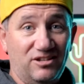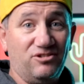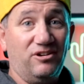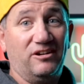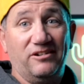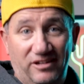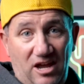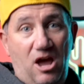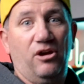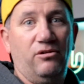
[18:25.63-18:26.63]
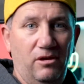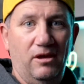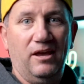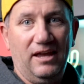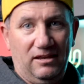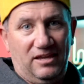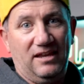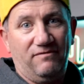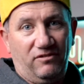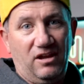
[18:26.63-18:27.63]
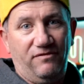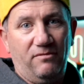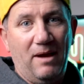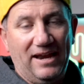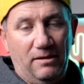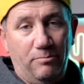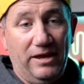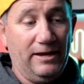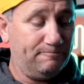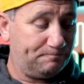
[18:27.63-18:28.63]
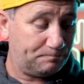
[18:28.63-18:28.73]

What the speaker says: the trigger and go and get from A to B.